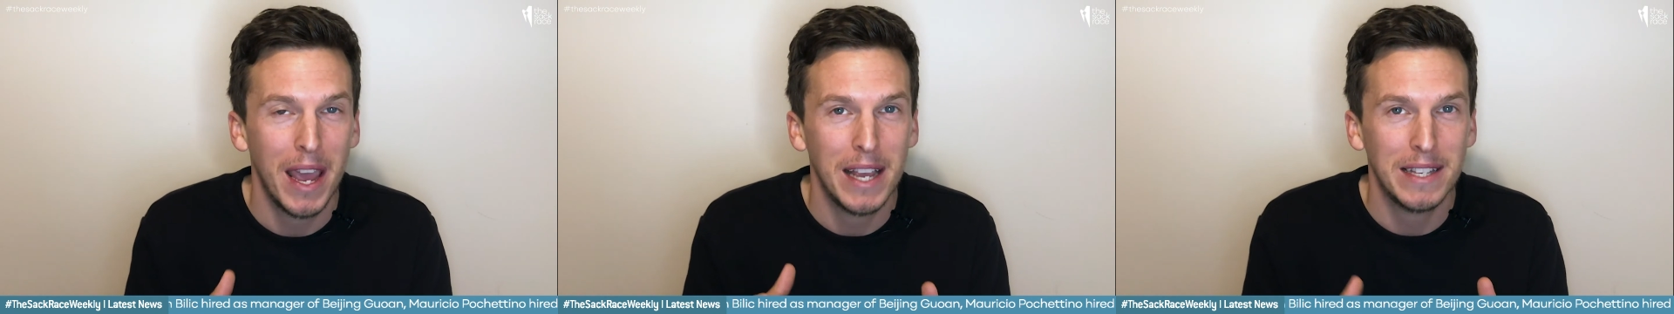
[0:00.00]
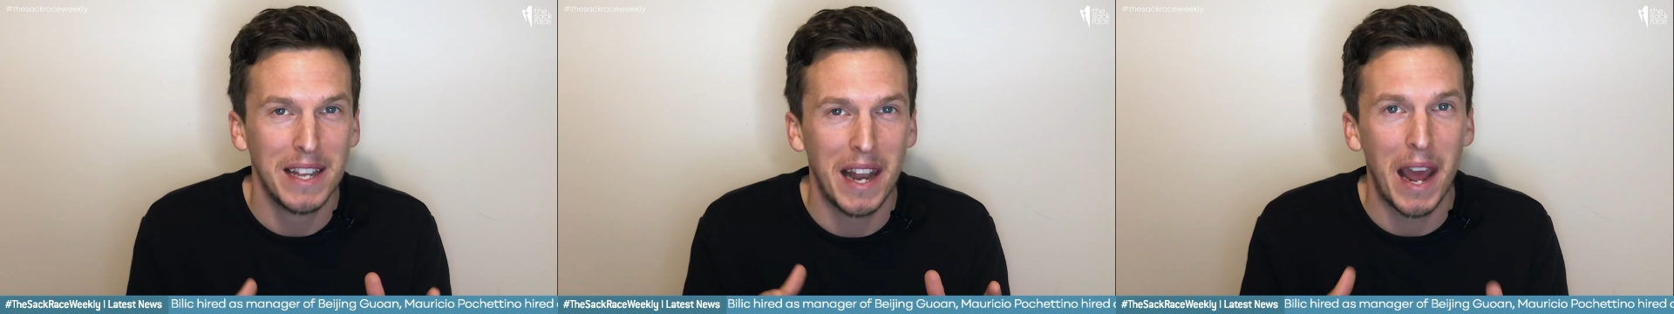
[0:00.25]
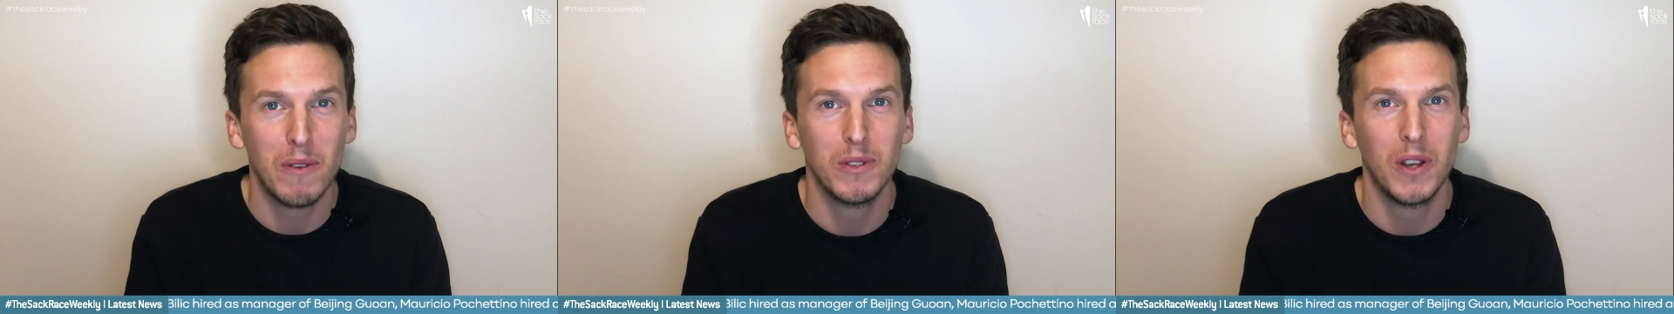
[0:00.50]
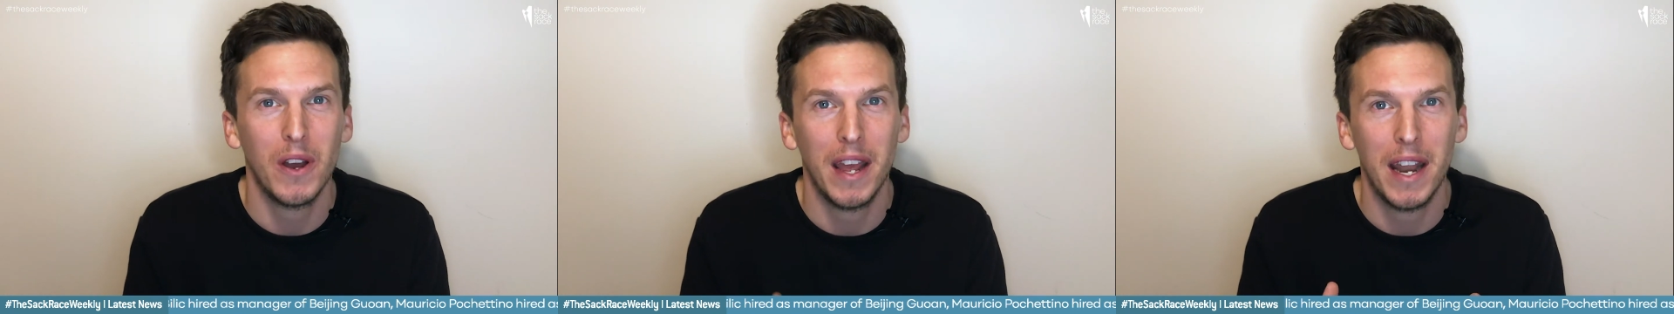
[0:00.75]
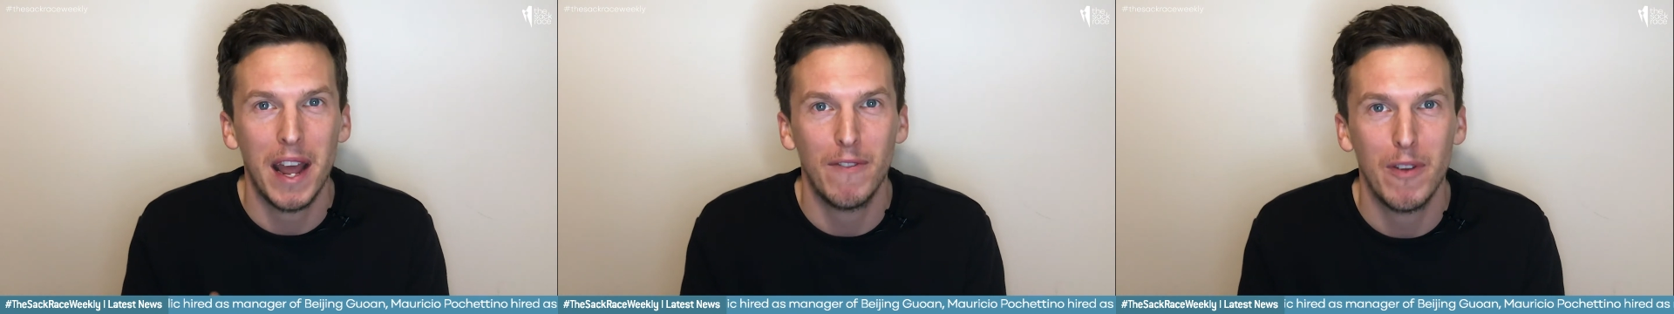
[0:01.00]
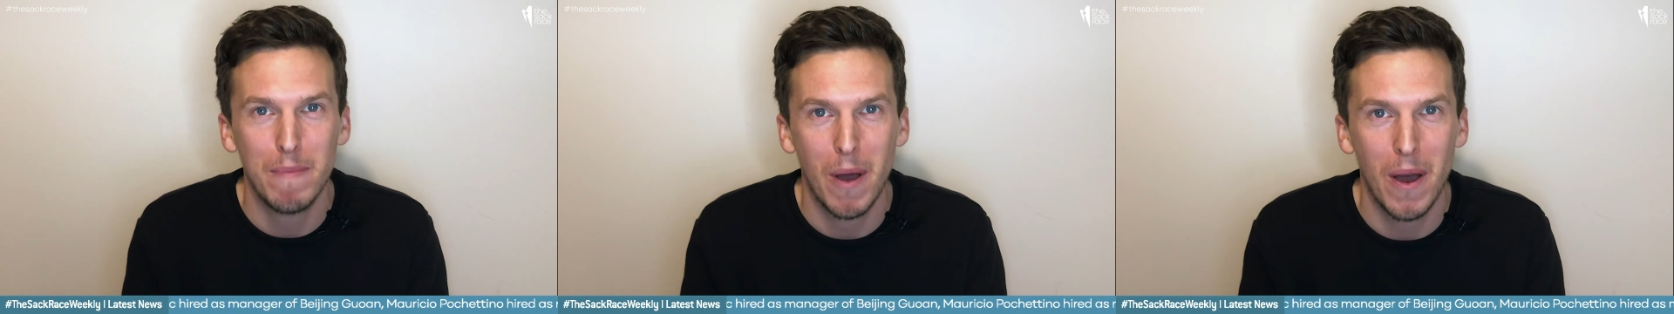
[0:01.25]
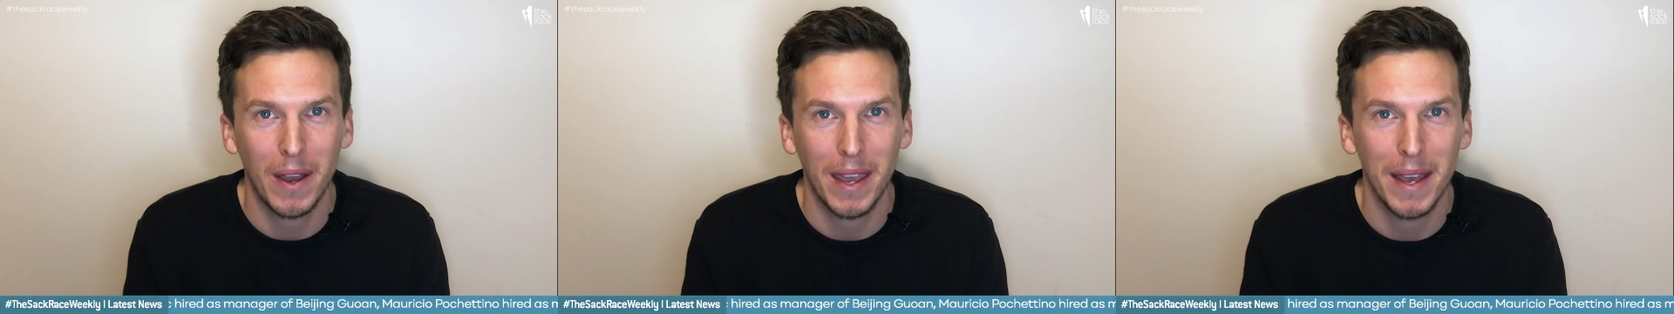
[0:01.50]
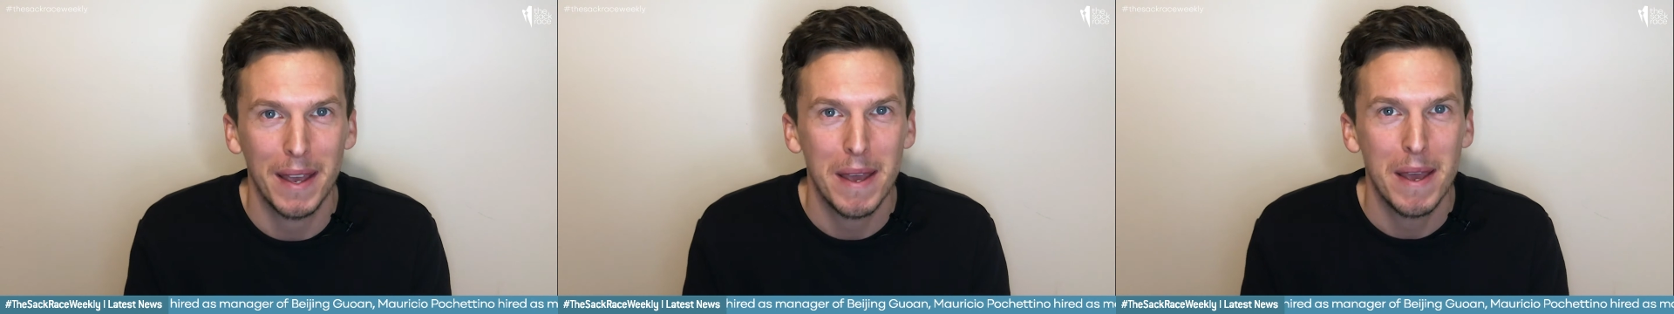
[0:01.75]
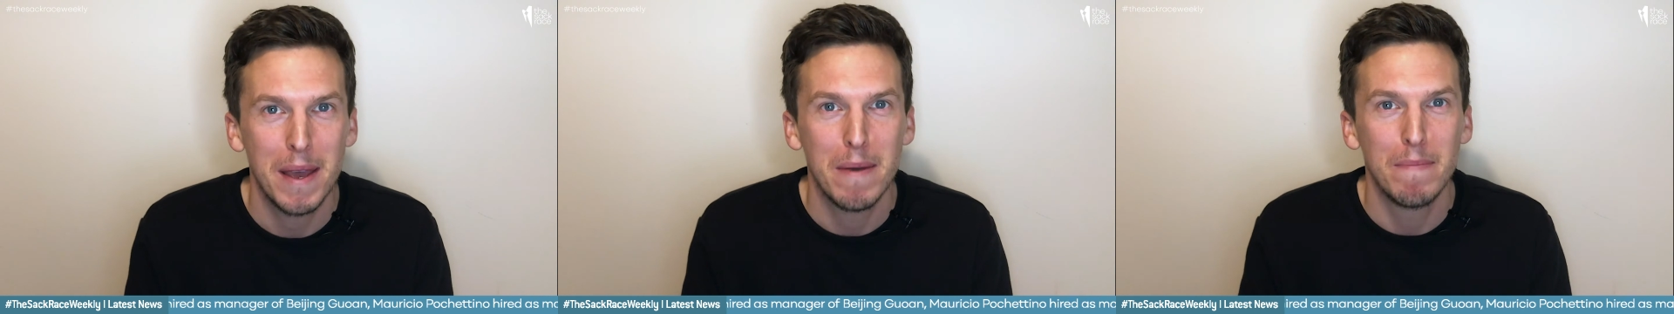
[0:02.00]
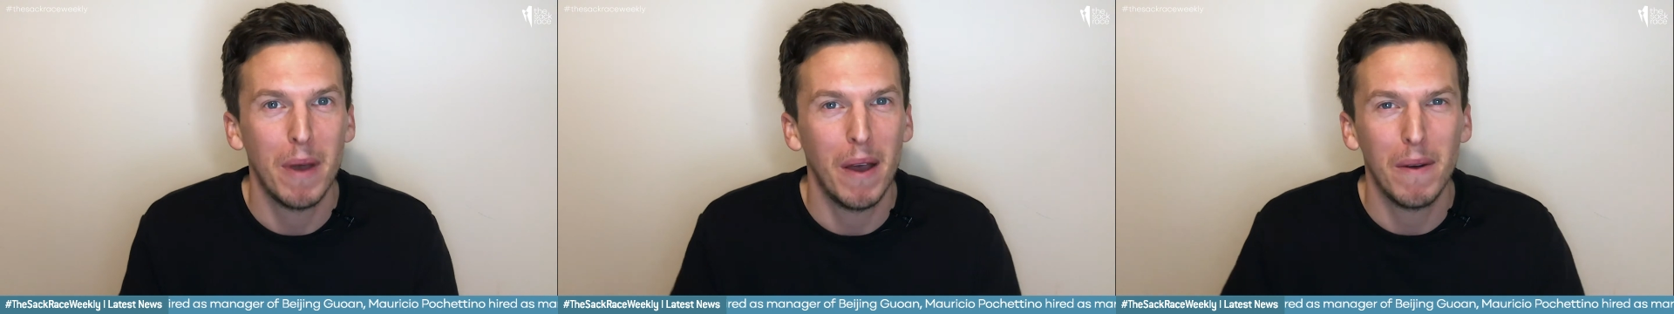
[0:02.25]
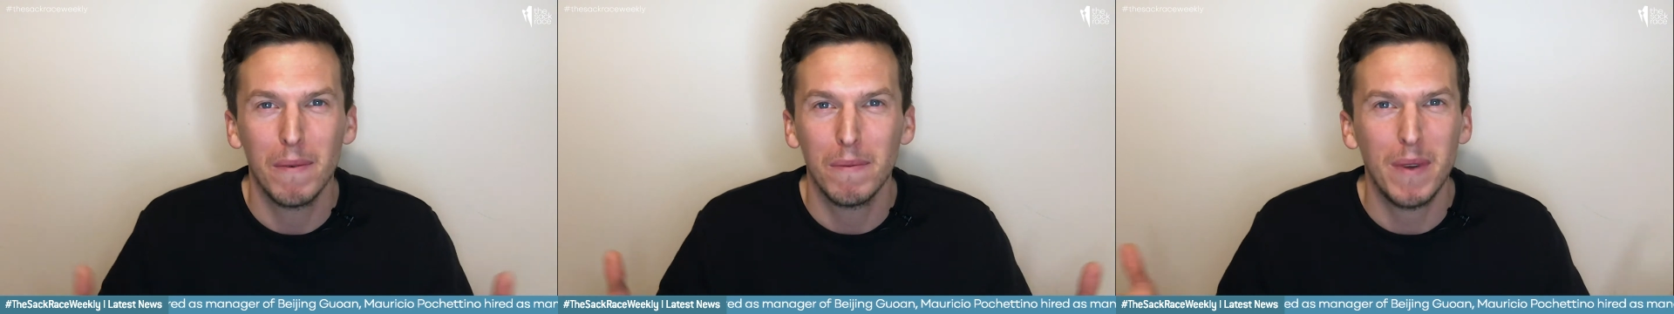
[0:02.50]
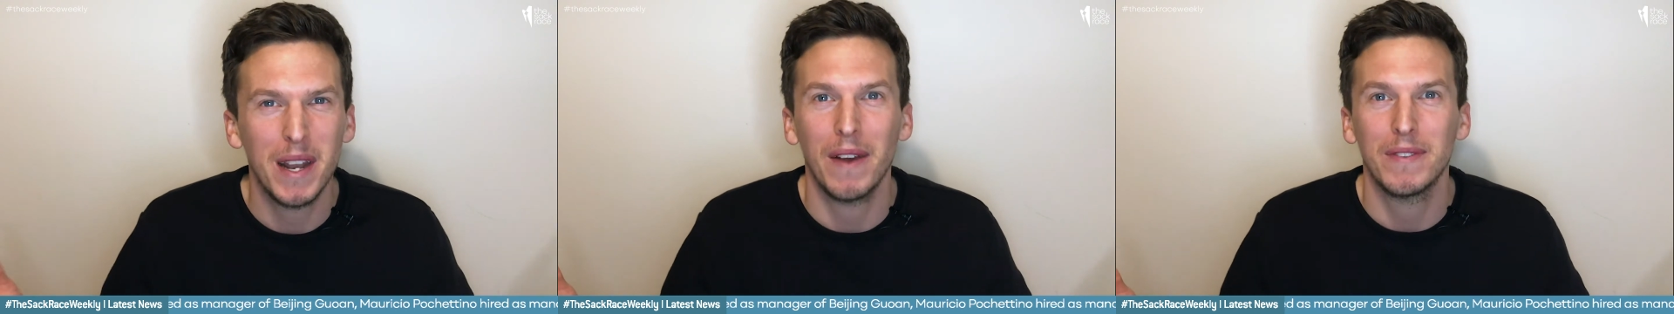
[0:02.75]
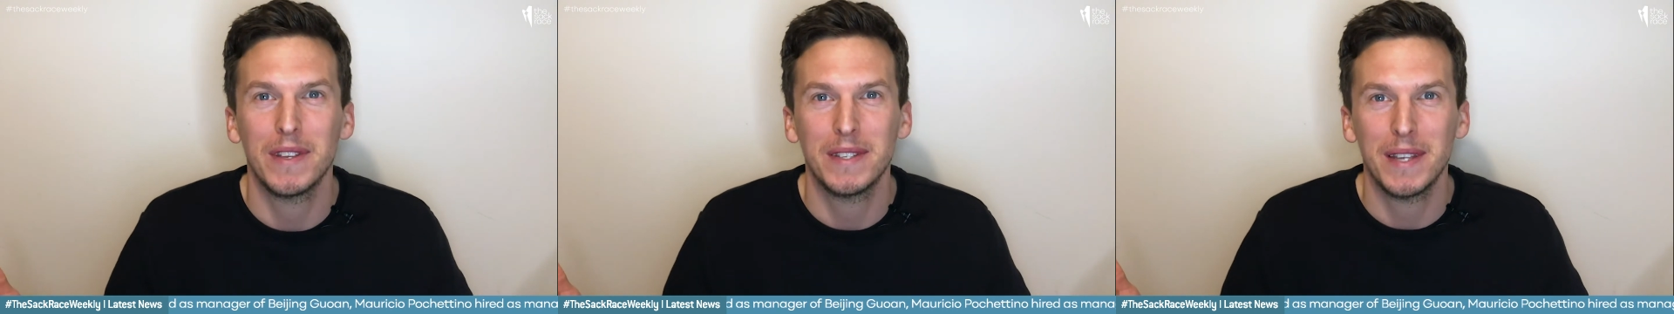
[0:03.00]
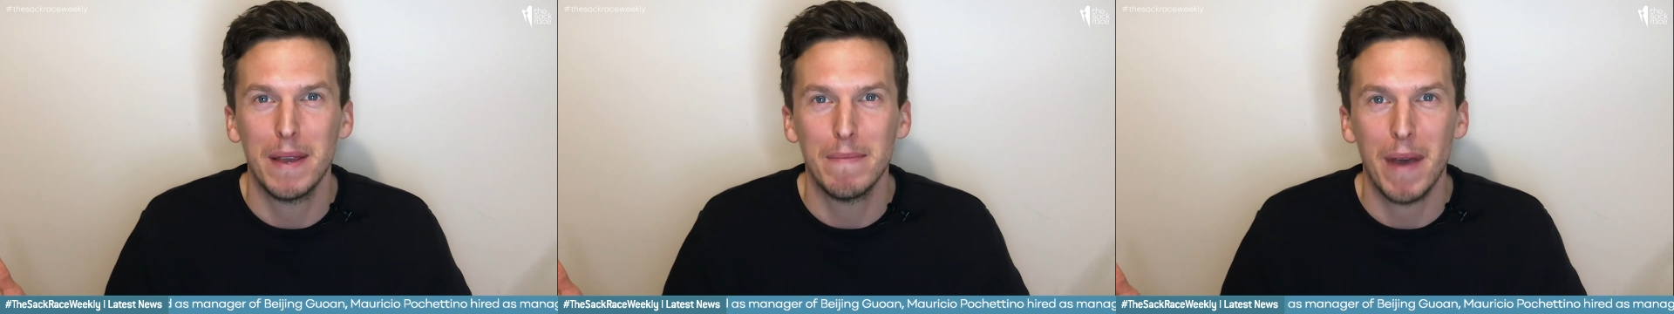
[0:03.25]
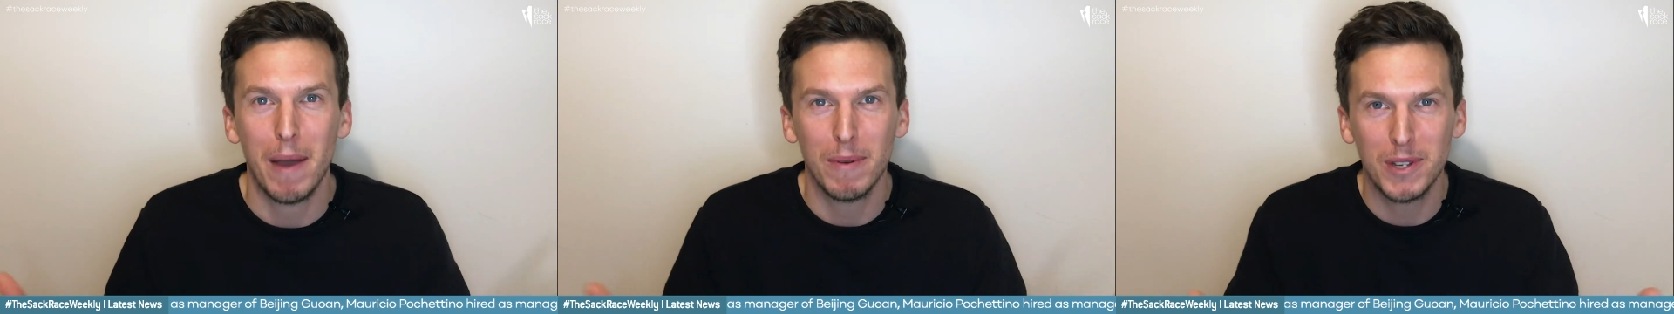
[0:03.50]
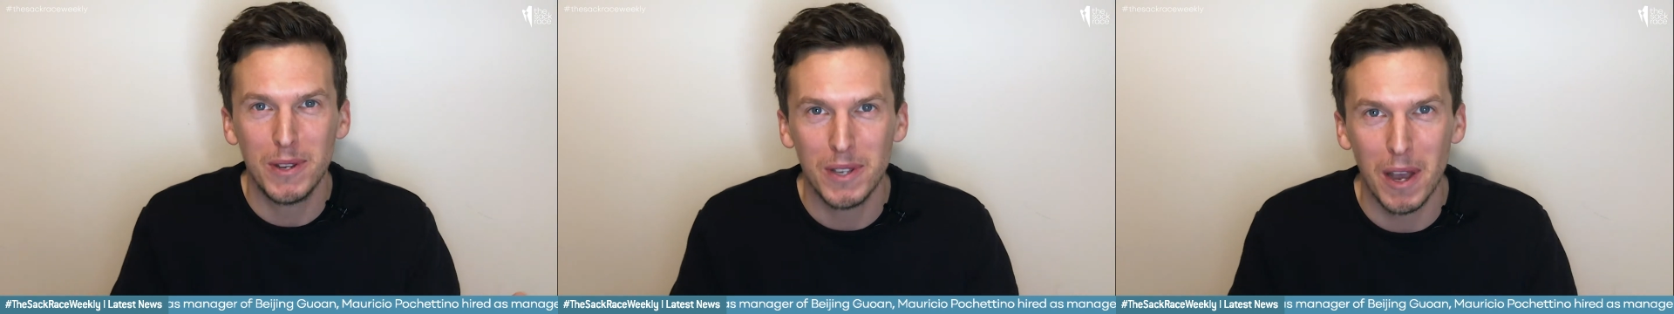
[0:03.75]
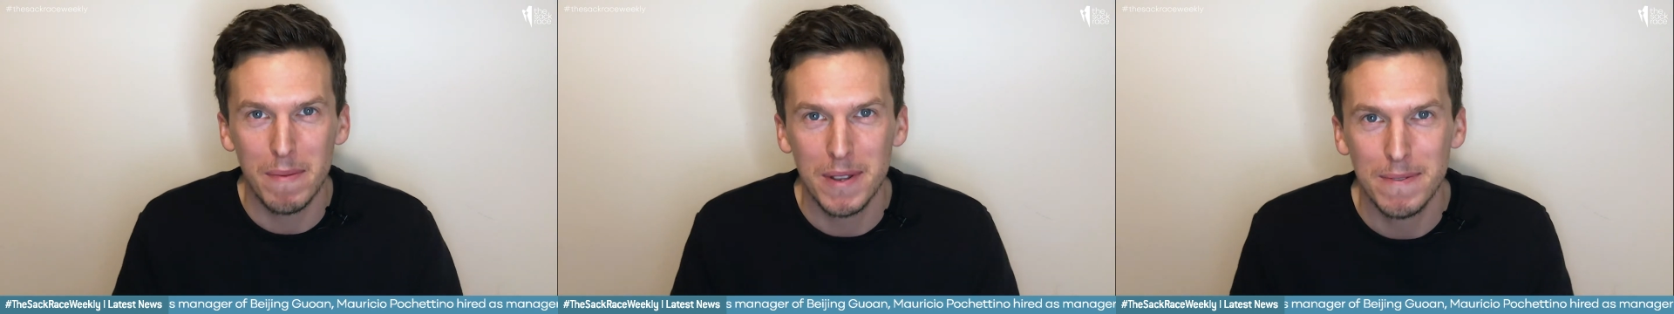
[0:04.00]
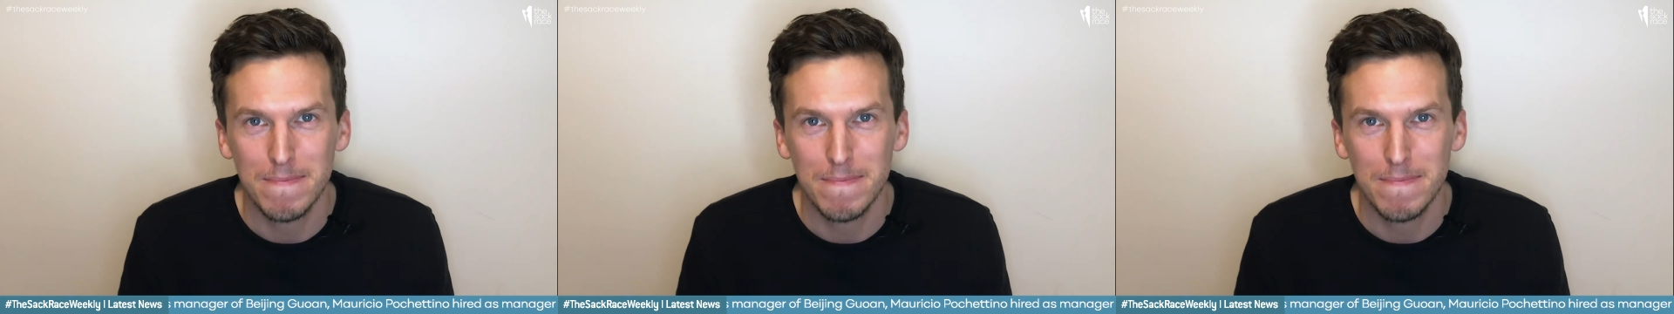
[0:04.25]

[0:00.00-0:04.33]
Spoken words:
He's an outsider in every market, but we'd love to see him back. Would you, Simon?